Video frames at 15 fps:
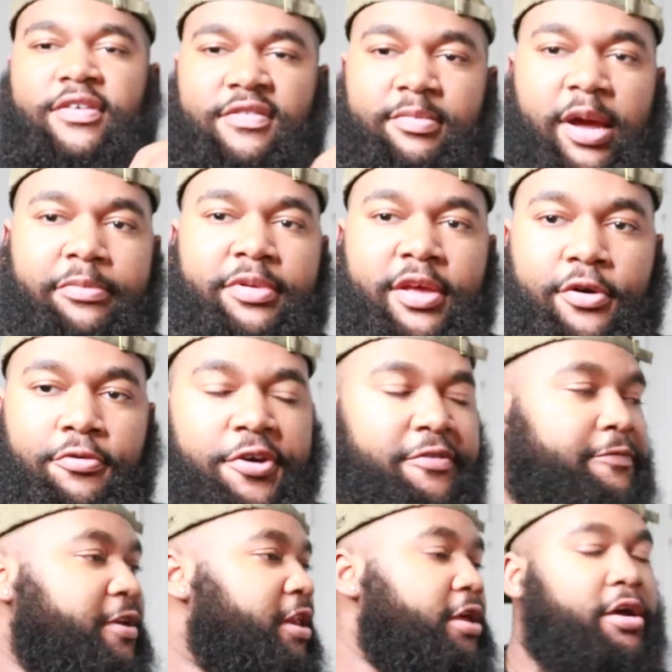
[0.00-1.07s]
This might be a quick
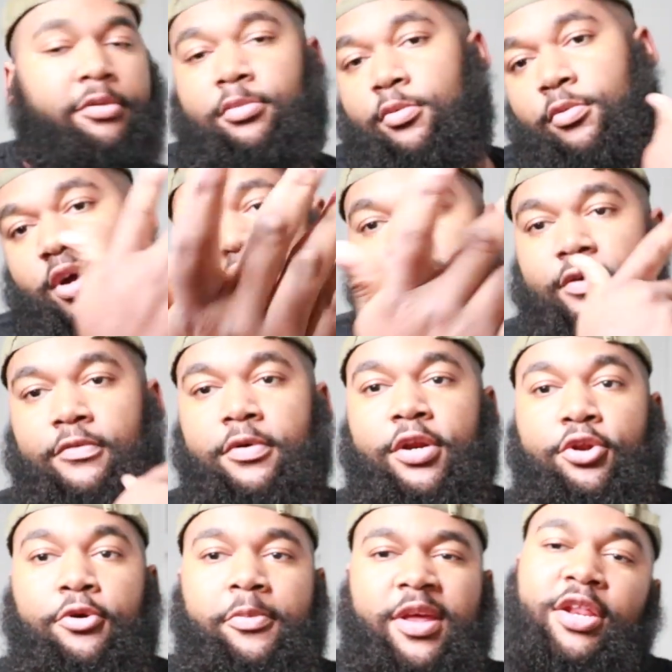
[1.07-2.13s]
video, but what it is, what
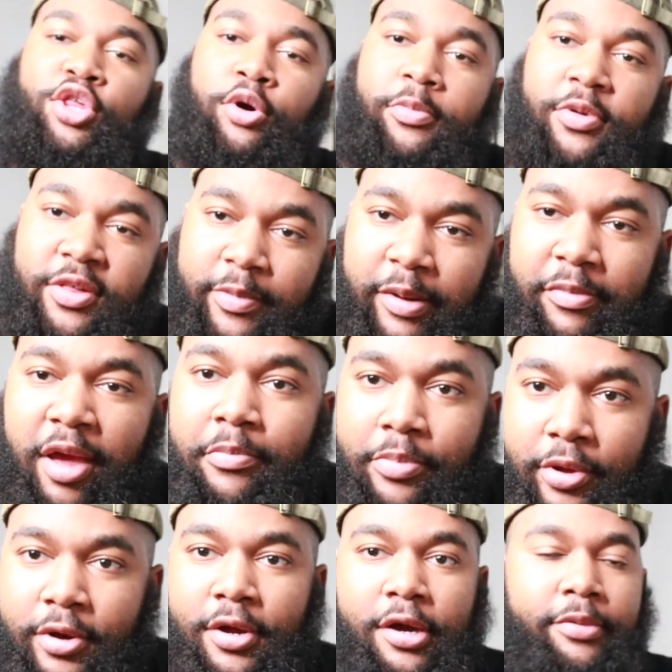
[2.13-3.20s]
it do, man. Show me some, man.
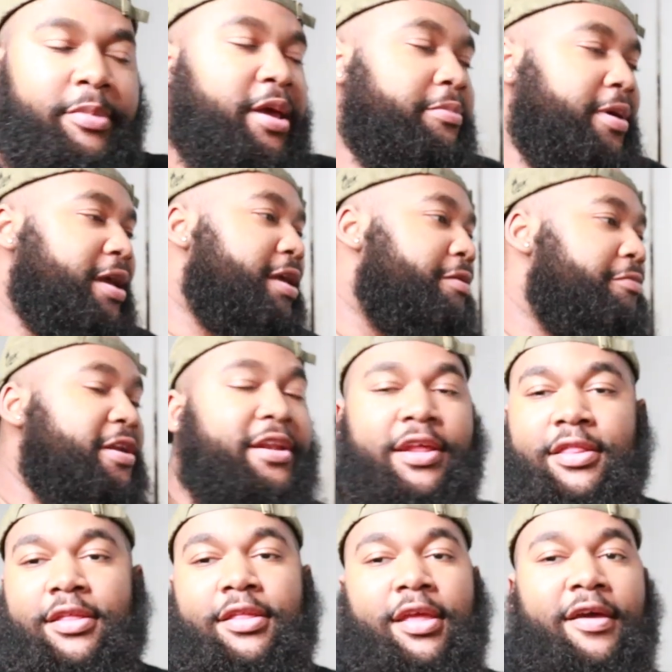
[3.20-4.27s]
Beautiful girl, man. Back again with
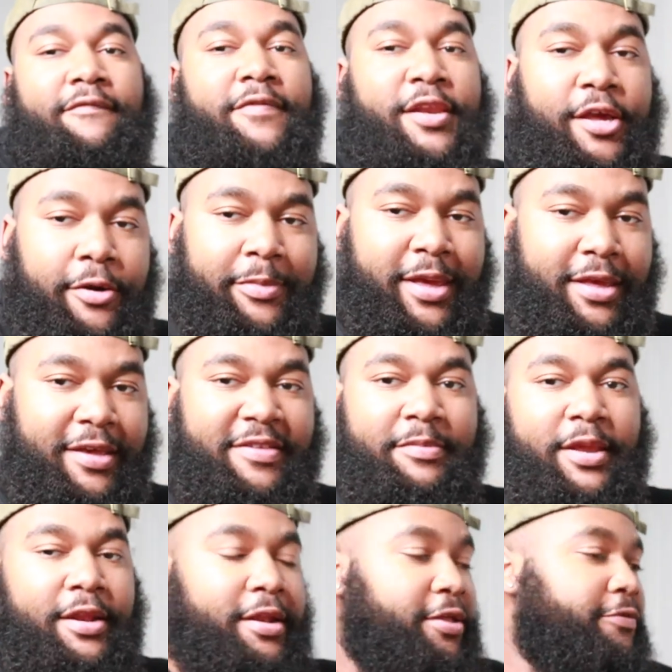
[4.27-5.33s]
another damn video, man. Yes,
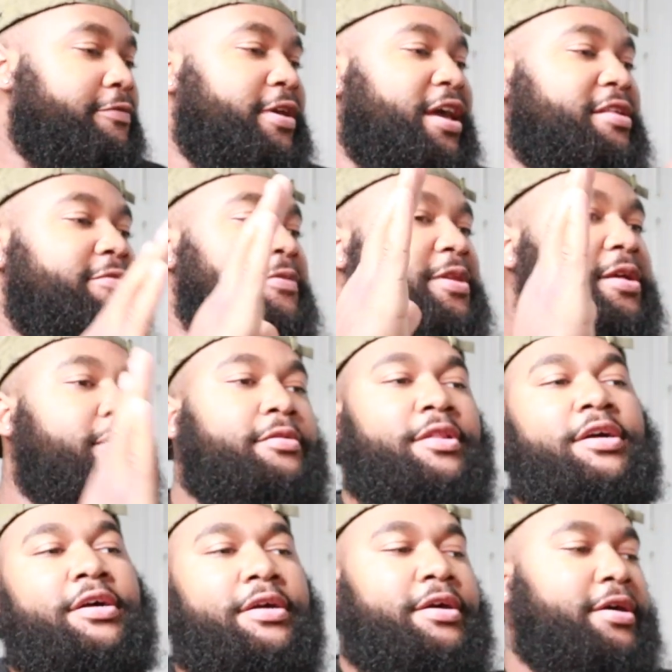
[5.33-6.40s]
man. Another reaction video.
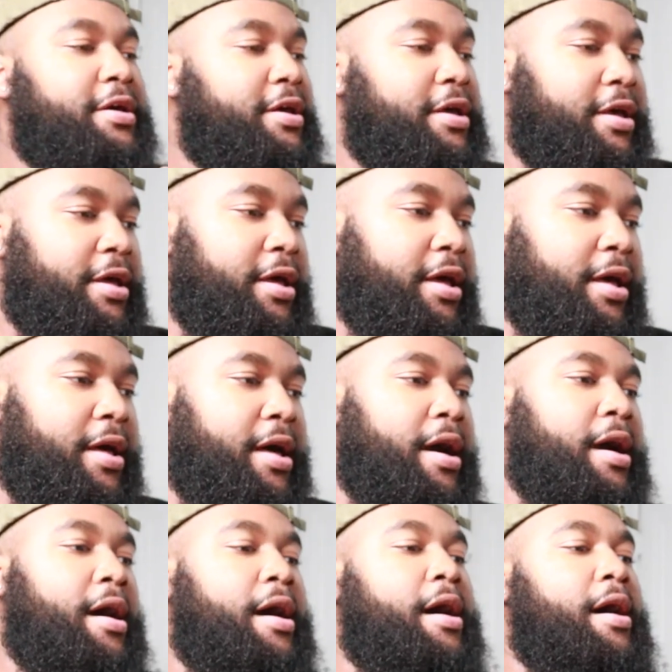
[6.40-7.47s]
Look,
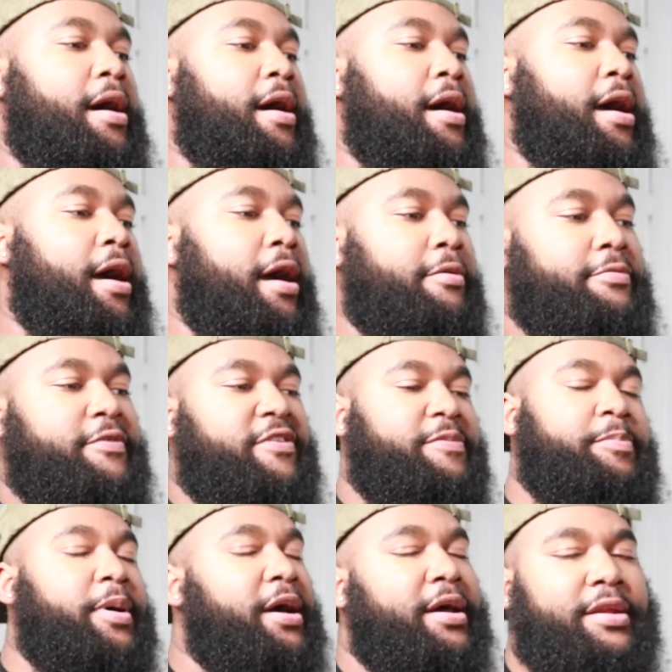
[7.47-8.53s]
I
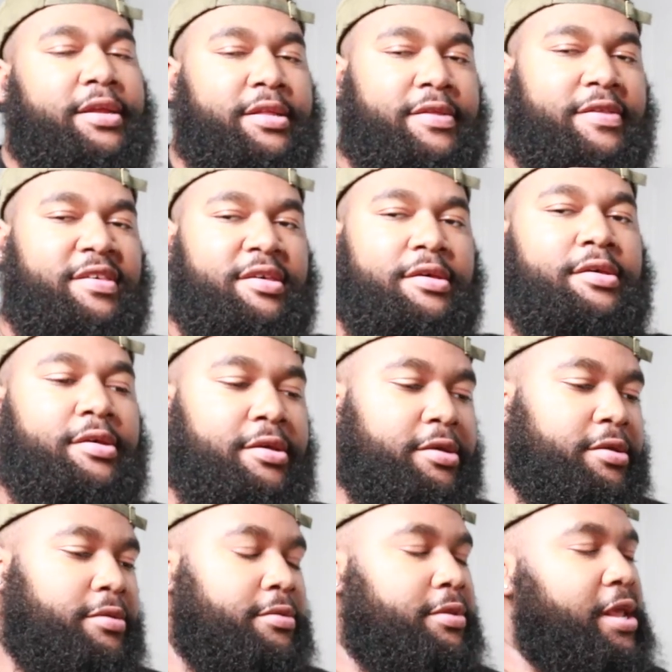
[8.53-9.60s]
responded
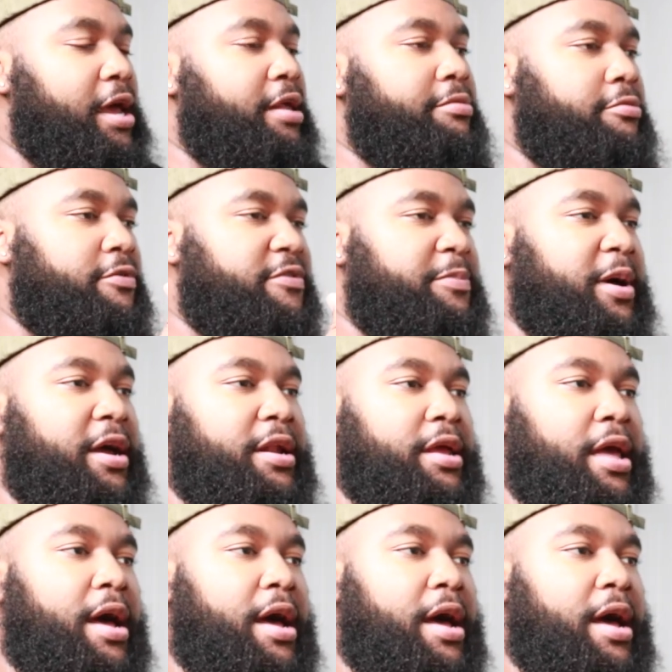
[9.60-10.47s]
to, not even responded.